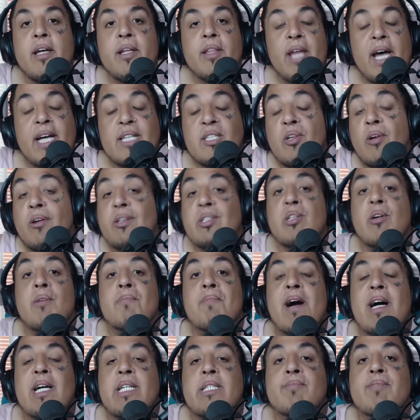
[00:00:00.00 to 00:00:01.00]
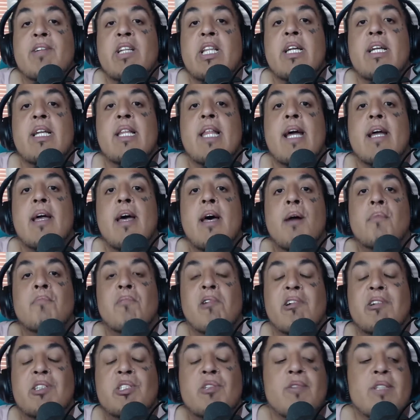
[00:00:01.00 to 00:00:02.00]
That's also a possibility. Like
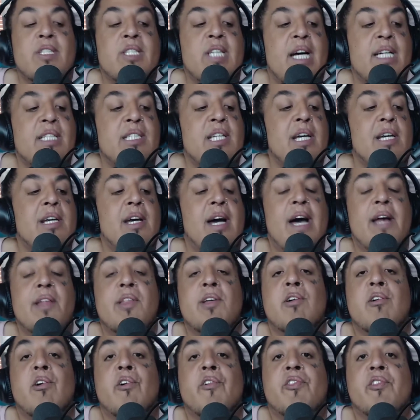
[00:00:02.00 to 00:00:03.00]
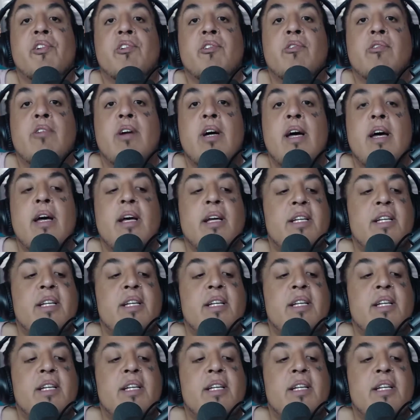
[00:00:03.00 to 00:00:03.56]
Boruto and Sasuke can either go through,